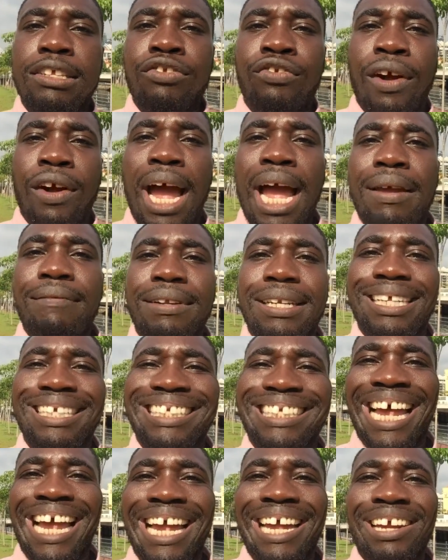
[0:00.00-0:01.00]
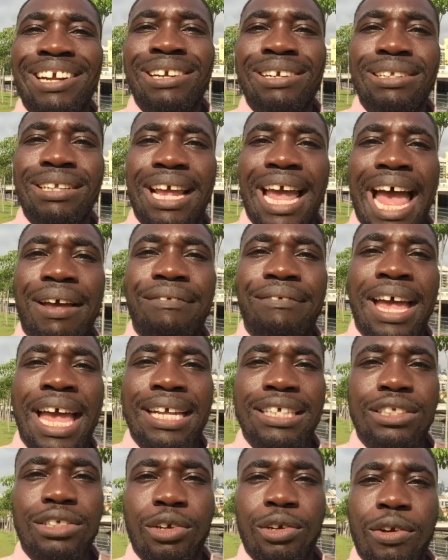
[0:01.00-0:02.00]
drive and desire to have
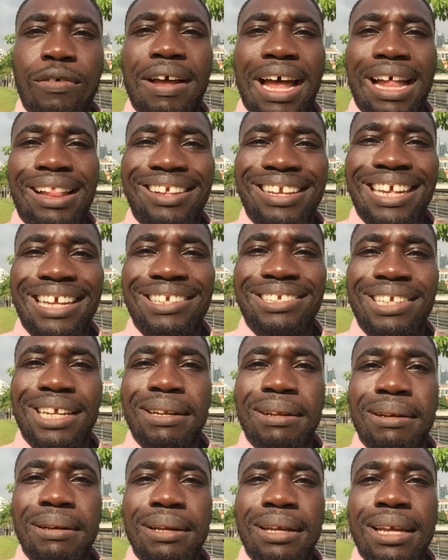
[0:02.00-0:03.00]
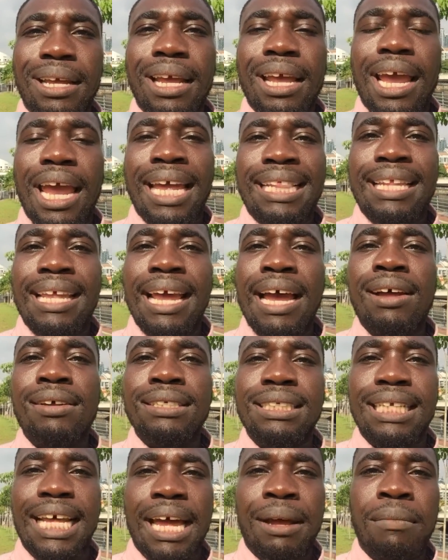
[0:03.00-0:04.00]
external validation. It
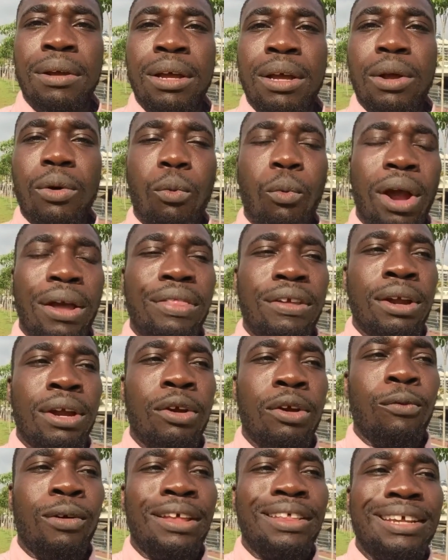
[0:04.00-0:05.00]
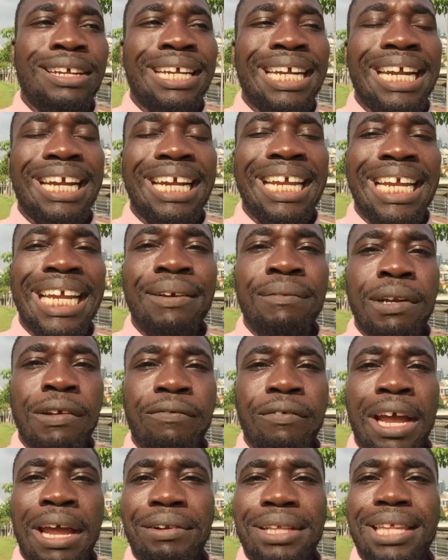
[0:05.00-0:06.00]
tells them whether even
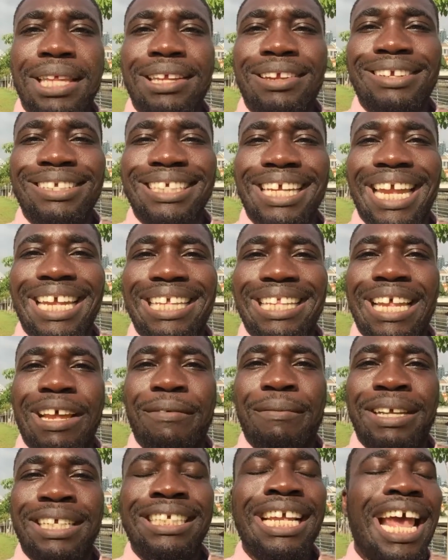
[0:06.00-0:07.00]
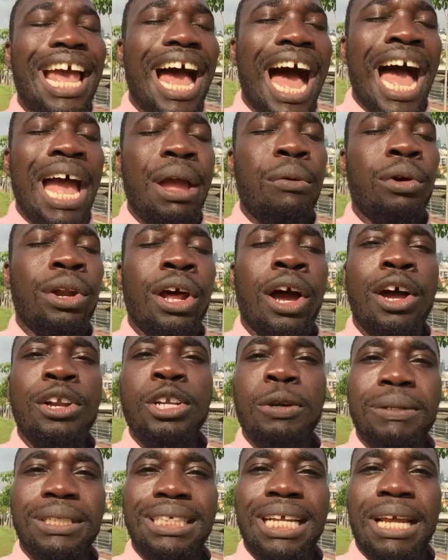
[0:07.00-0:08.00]
if everything you're saying to them is, I
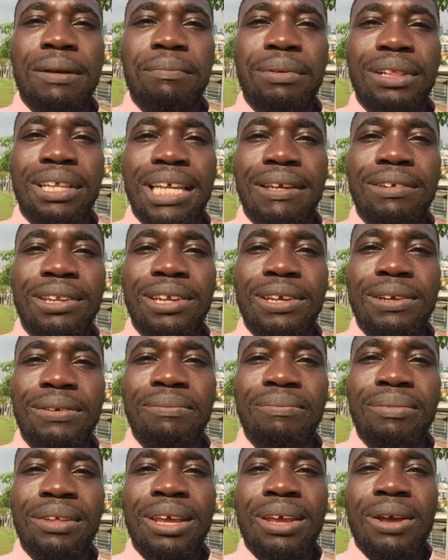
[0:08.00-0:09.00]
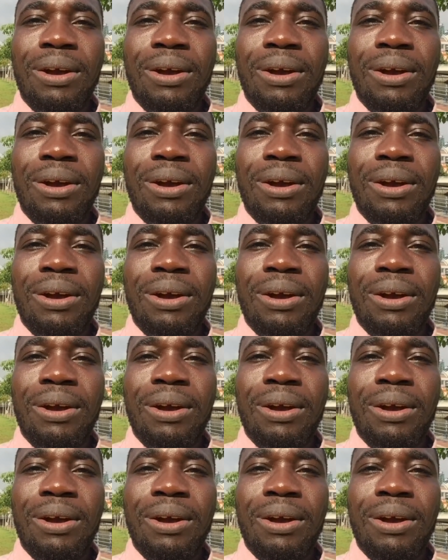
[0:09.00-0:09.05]
100% believe in you,